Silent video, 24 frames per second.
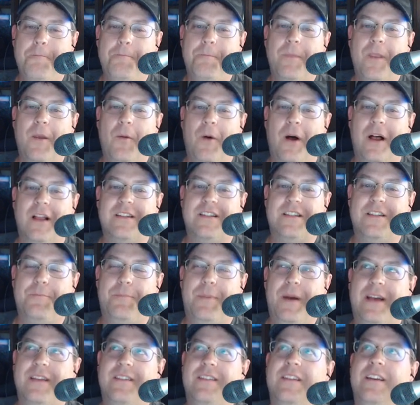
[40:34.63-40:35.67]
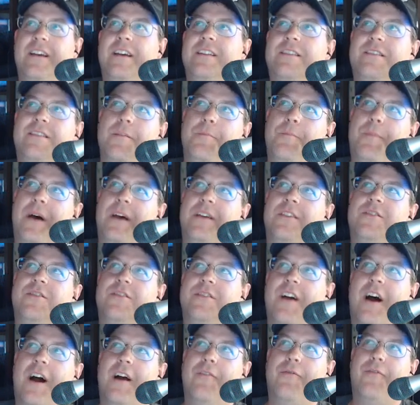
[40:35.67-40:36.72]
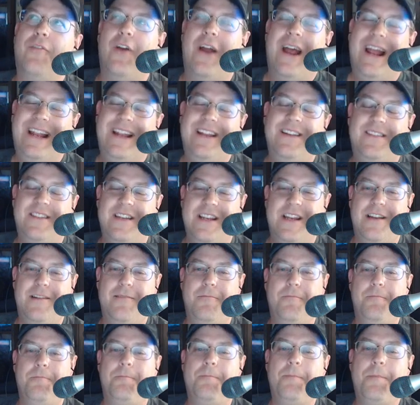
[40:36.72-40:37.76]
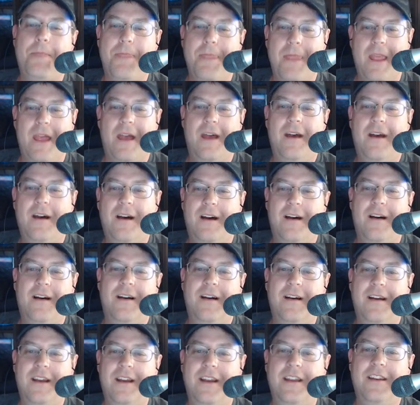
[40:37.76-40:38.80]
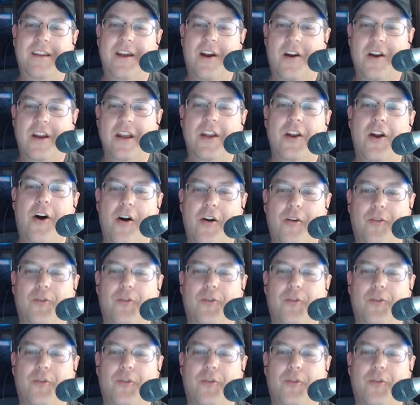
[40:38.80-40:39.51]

Well, it's the best start for any team in their inaugural